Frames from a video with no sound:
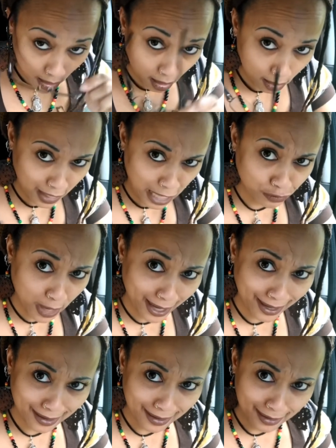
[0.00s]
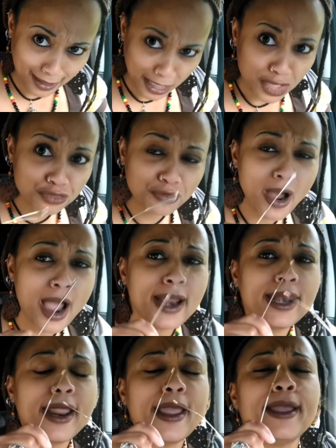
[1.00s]
That's right. It's
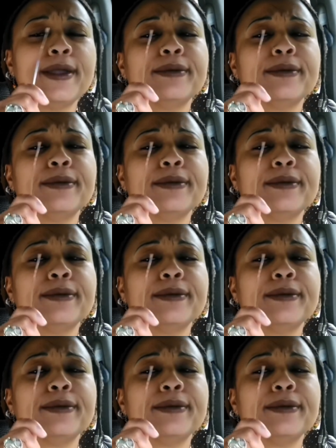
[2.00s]
Friday.